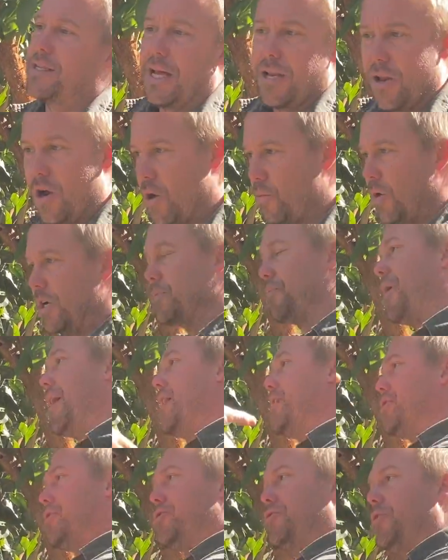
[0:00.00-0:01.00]
they learn which
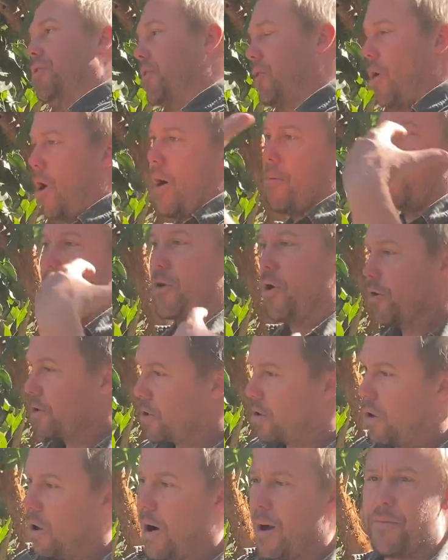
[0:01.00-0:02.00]
branches to climb or not to
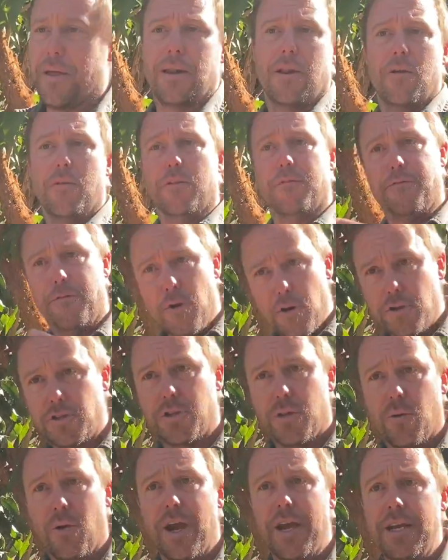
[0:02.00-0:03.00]
climb, they learn the foods
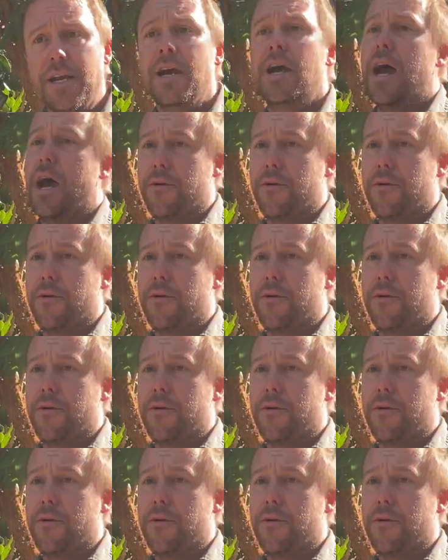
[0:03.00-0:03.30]
to eat,